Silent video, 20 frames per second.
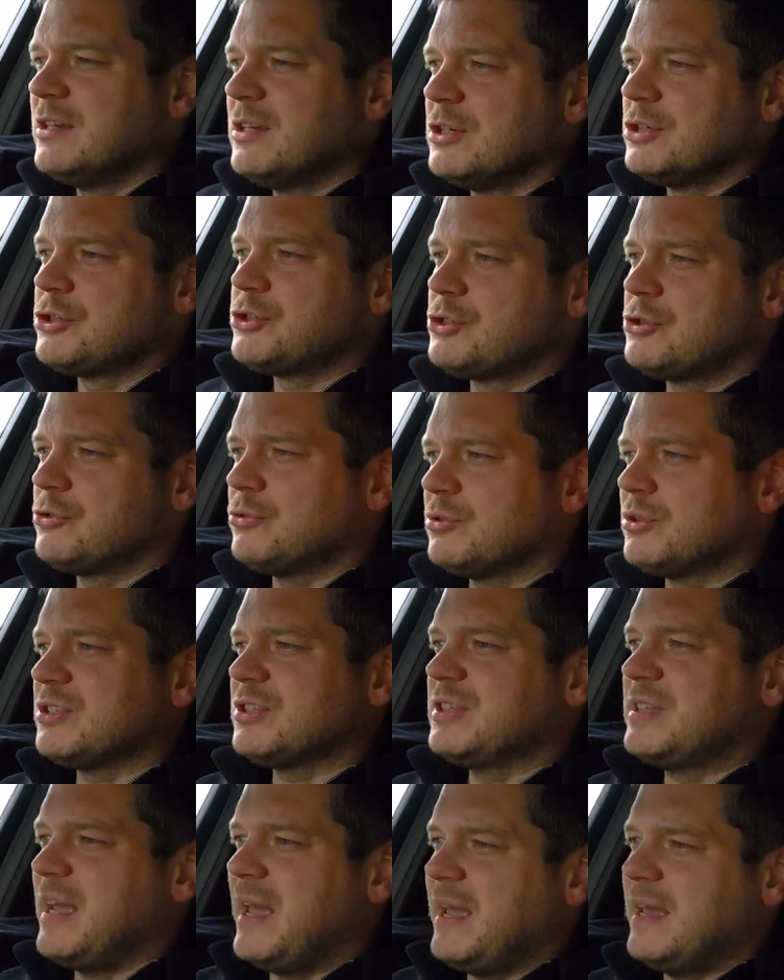
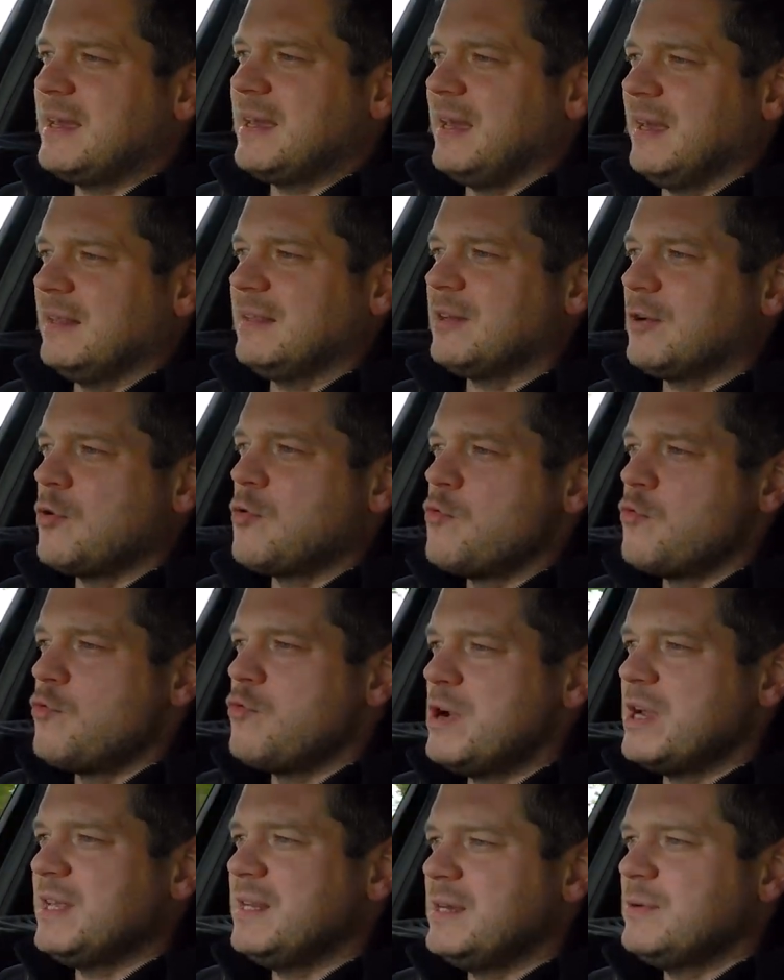should take it
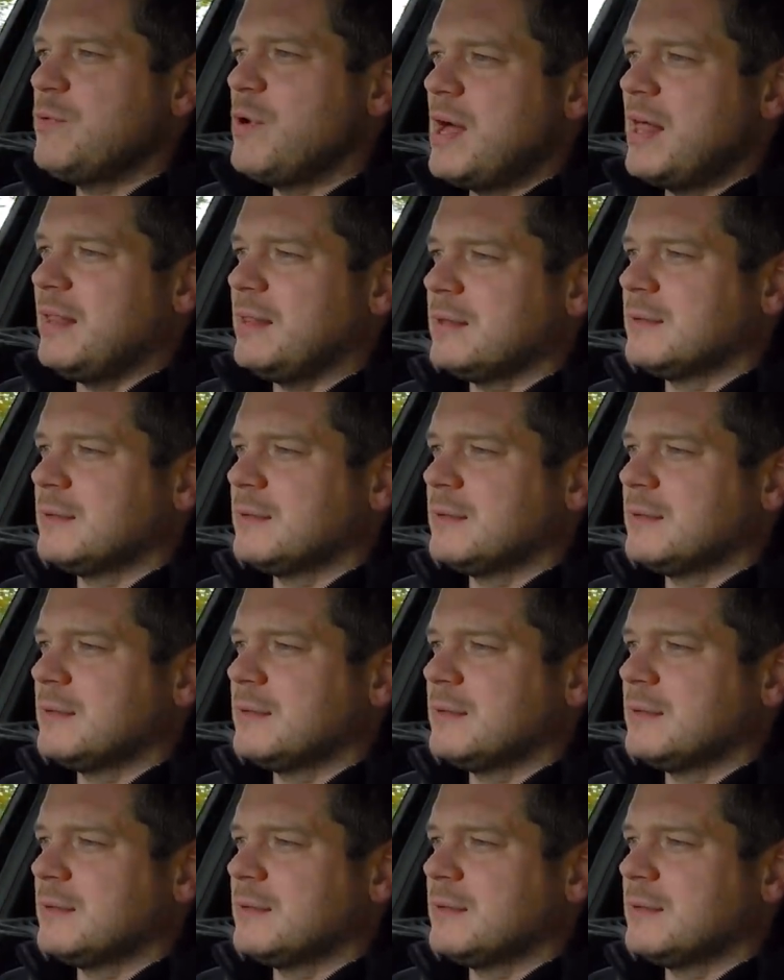really well,